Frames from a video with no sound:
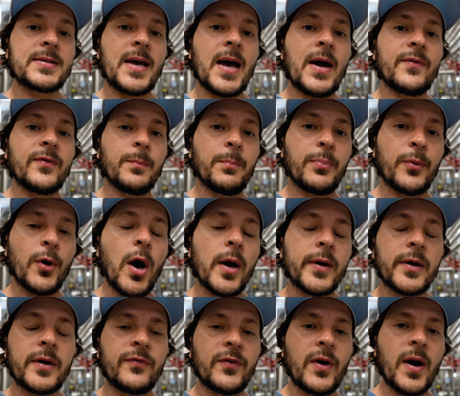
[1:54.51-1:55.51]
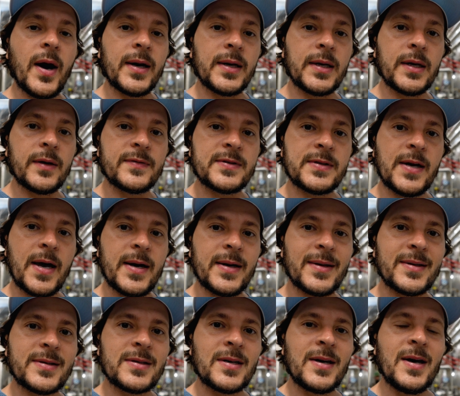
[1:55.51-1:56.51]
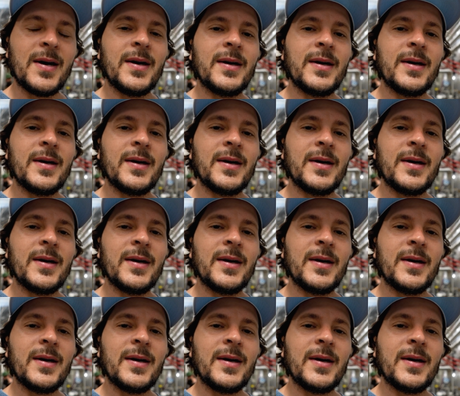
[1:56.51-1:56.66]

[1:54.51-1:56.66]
to have a broader variety of tanks